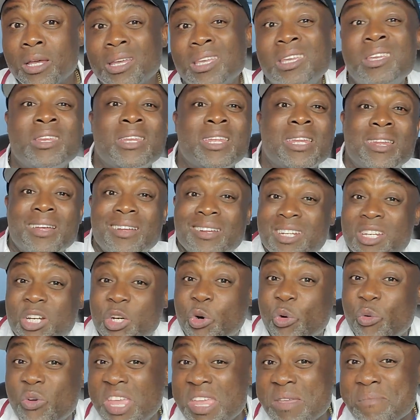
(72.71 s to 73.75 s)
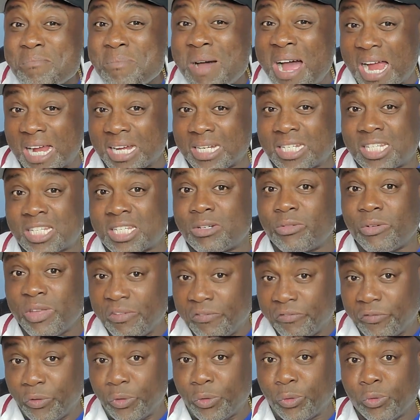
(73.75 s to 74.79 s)
you need a 3-month
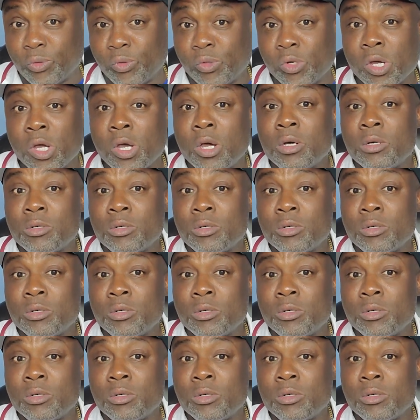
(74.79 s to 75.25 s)
review